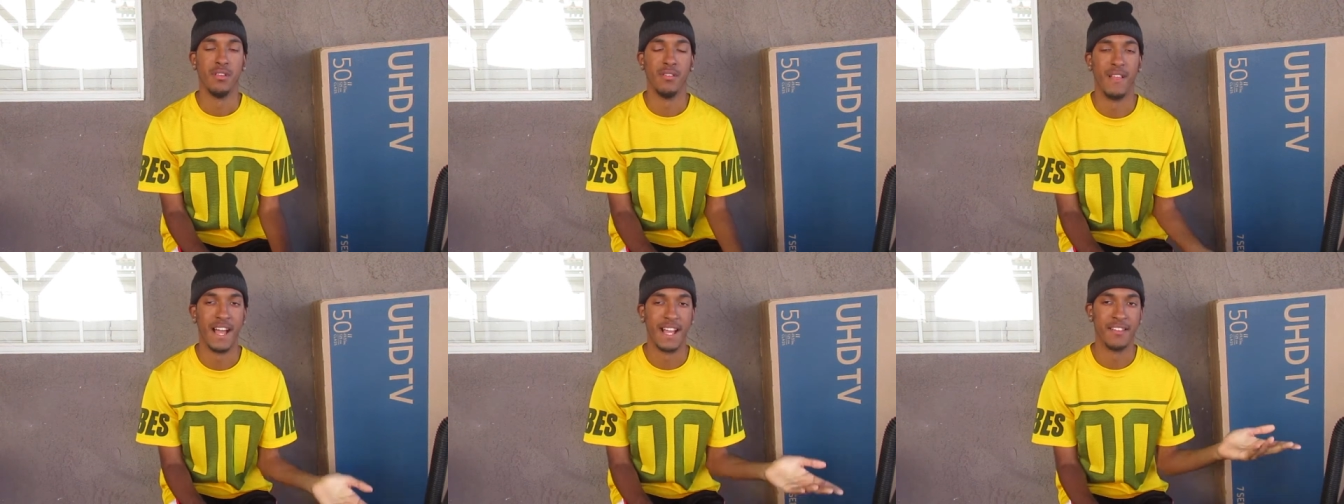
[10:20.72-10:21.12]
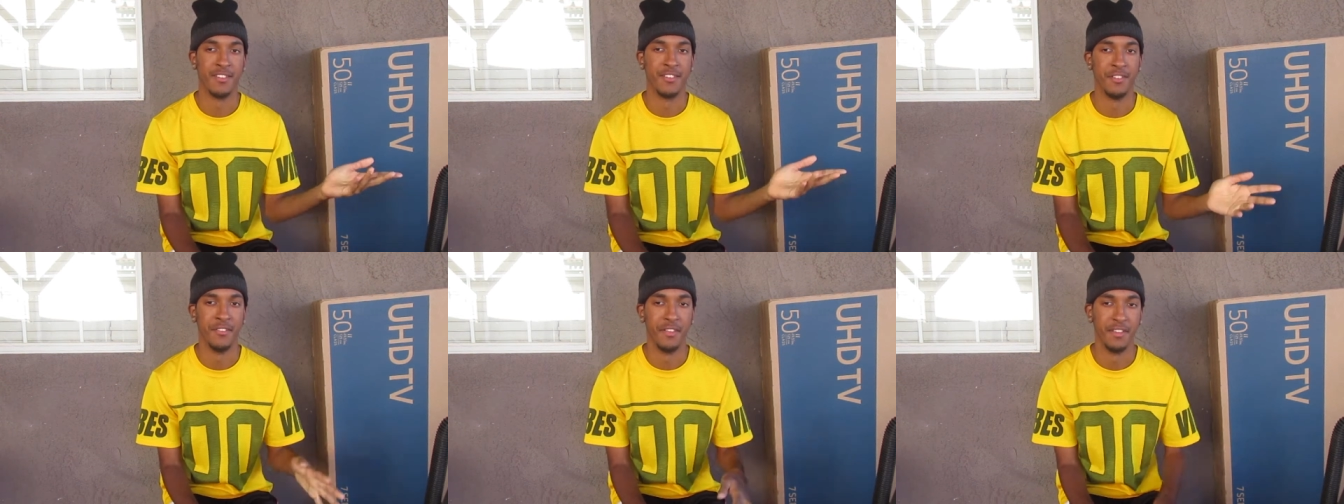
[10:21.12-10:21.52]
Like,
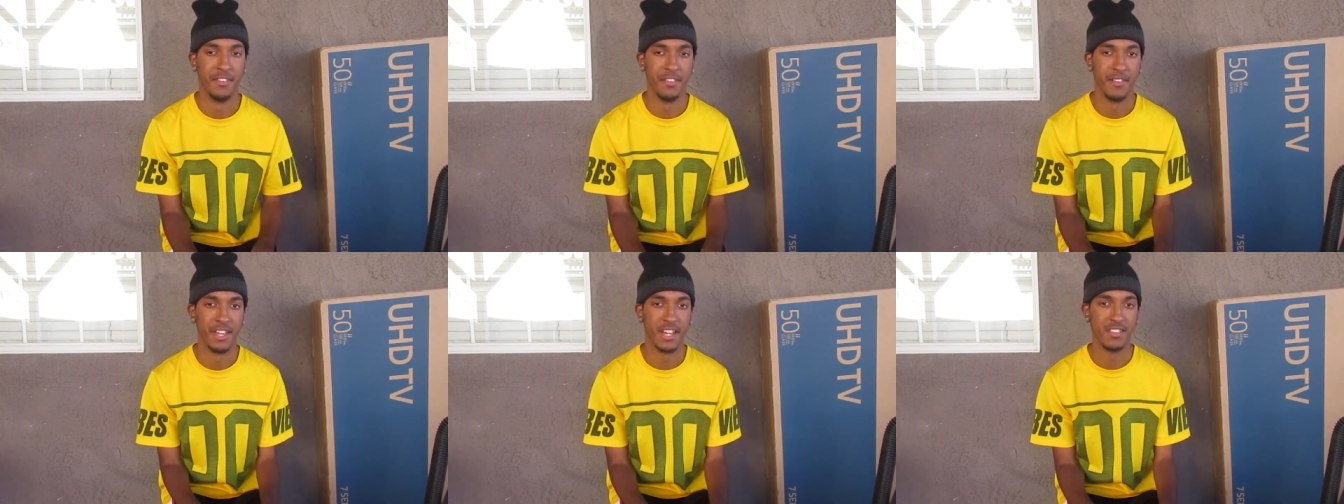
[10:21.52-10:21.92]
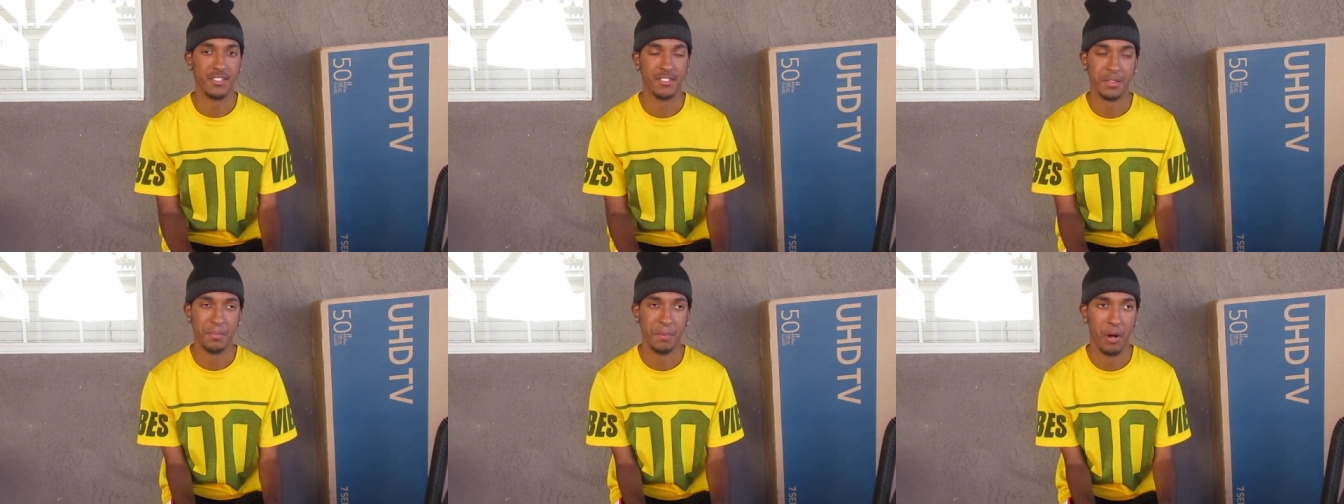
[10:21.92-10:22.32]
is, is a nigga
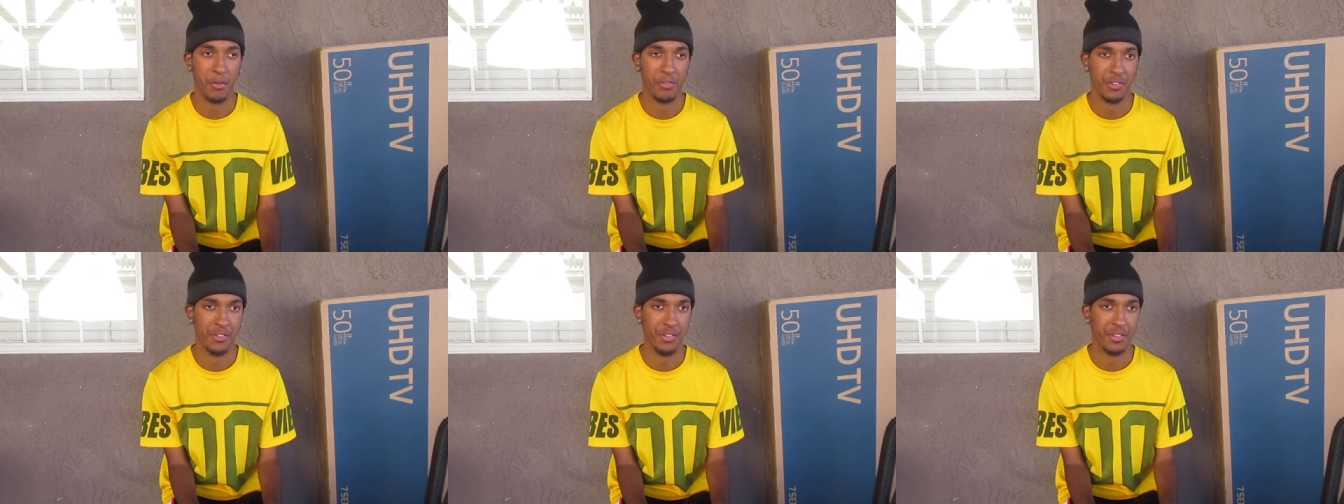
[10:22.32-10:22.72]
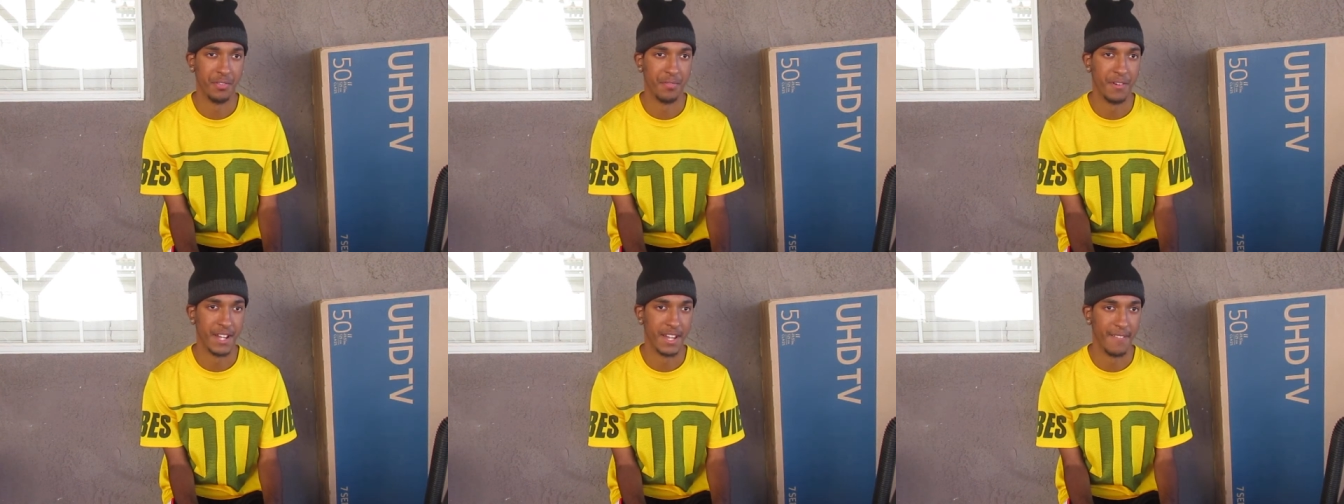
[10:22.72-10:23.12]
just supposed to just
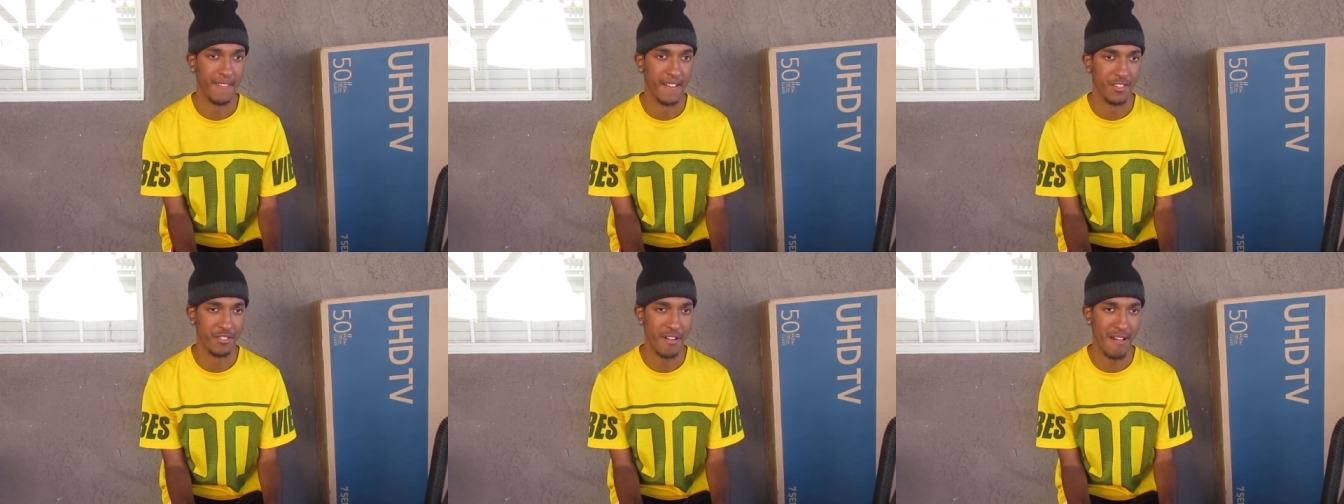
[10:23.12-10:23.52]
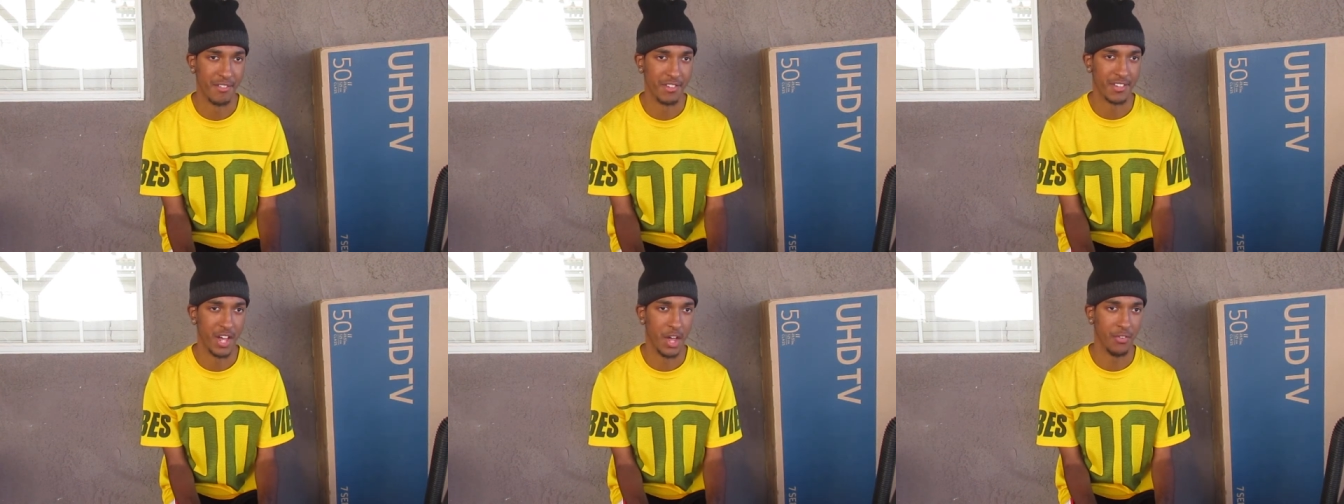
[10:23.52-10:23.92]
freaking let
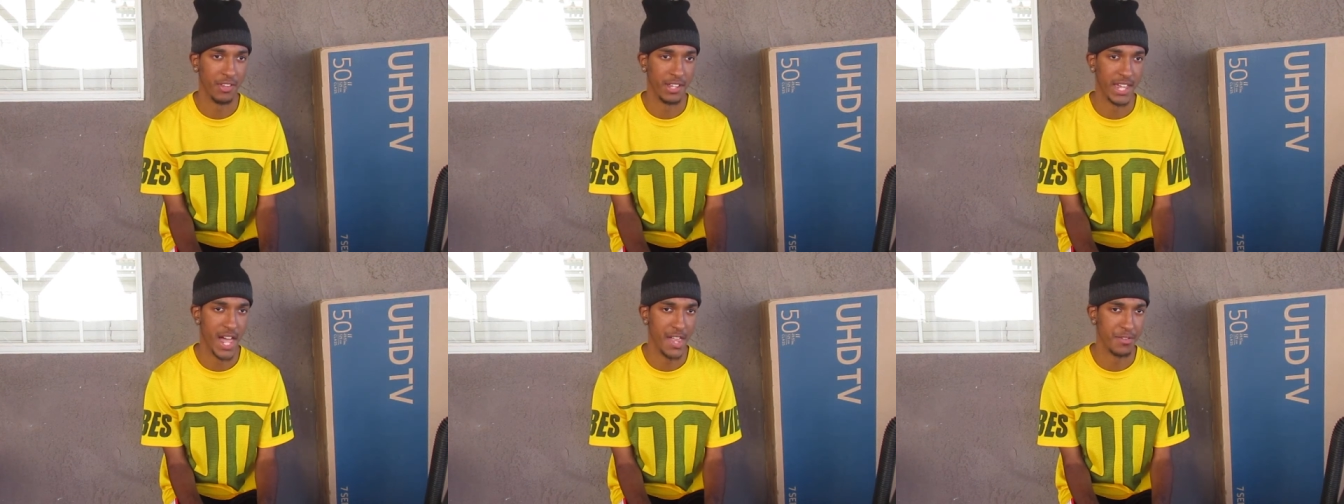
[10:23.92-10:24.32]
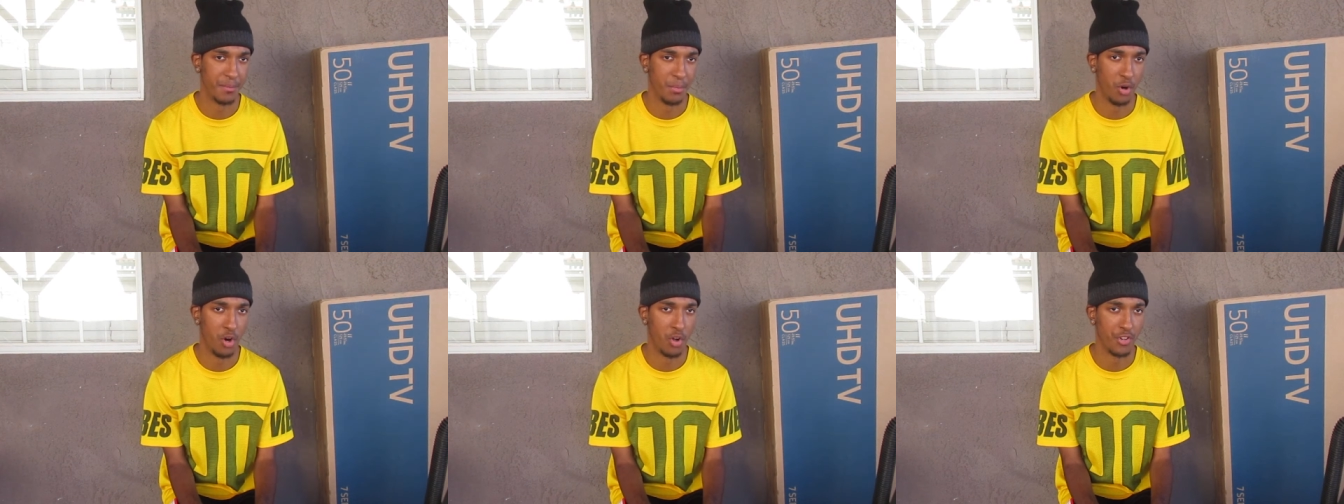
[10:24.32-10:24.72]
Travis Kelce catch a
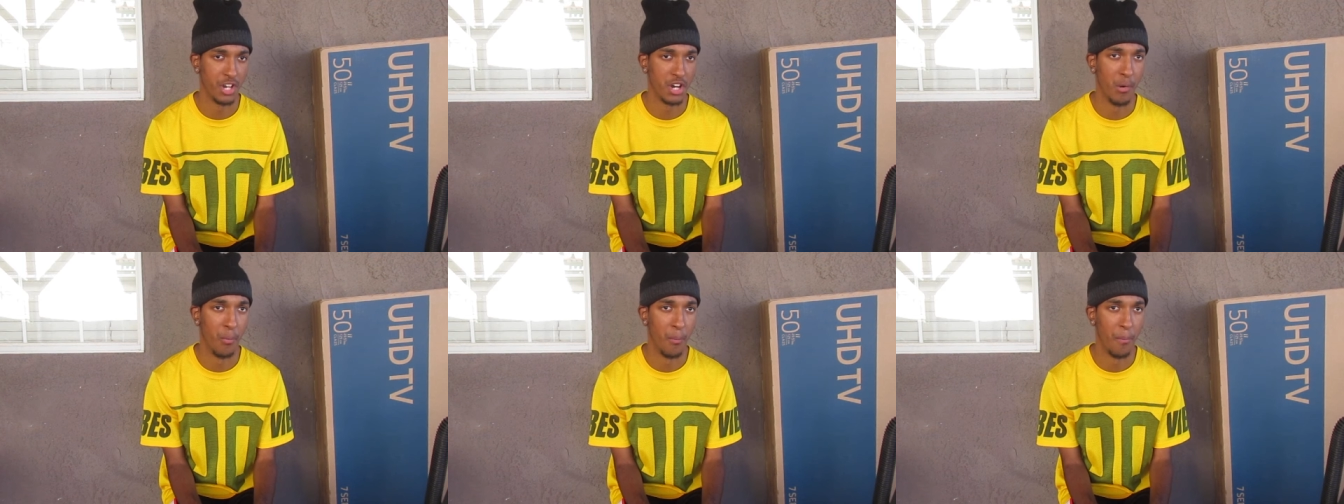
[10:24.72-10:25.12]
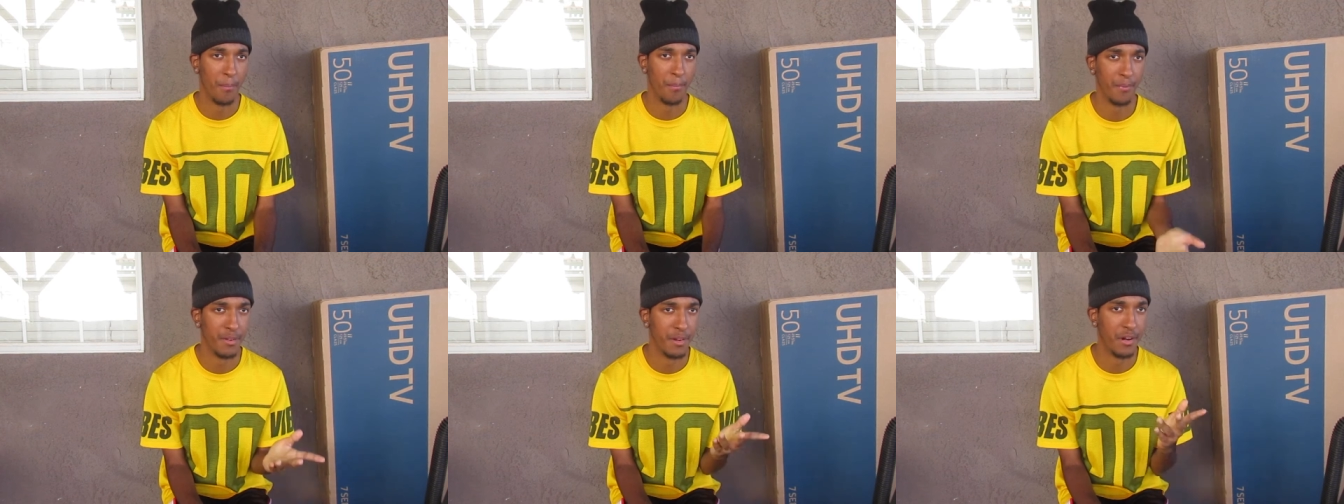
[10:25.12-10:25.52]
ball? No.
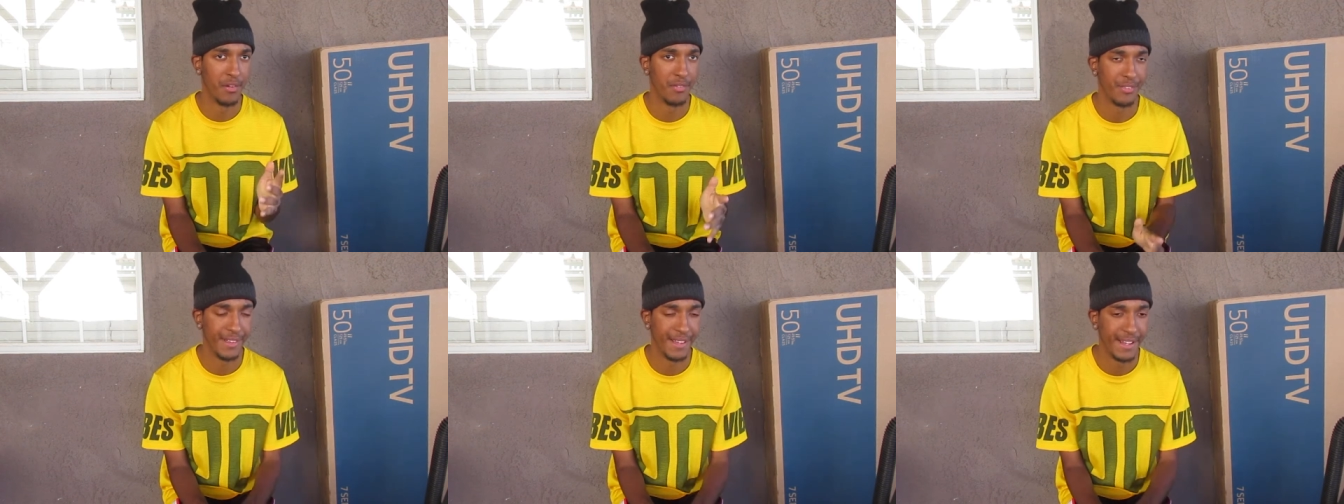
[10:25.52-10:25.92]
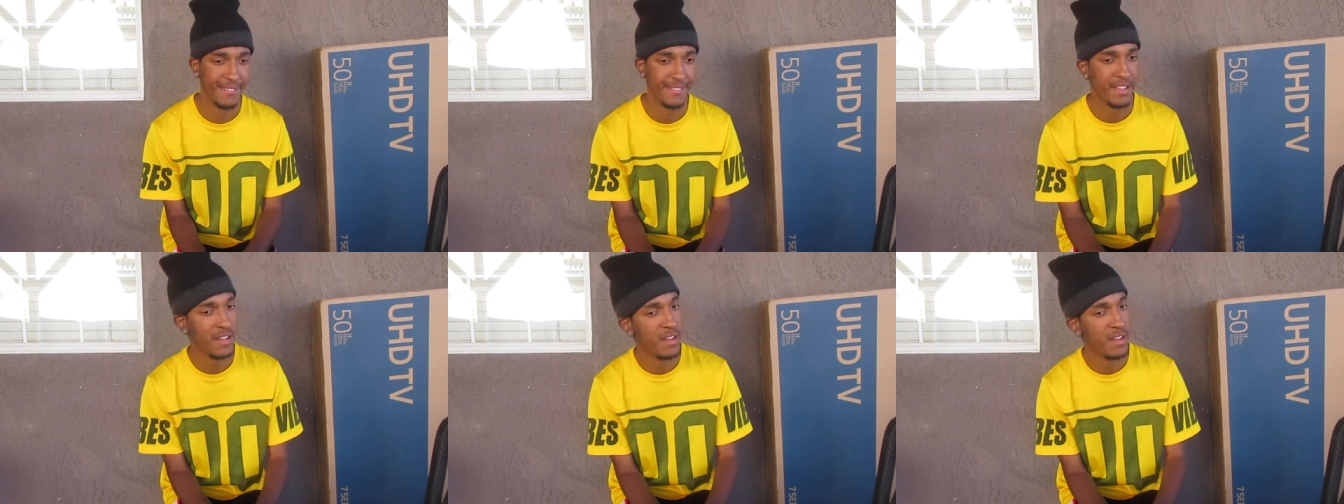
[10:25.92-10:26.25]
You know what I'm saying?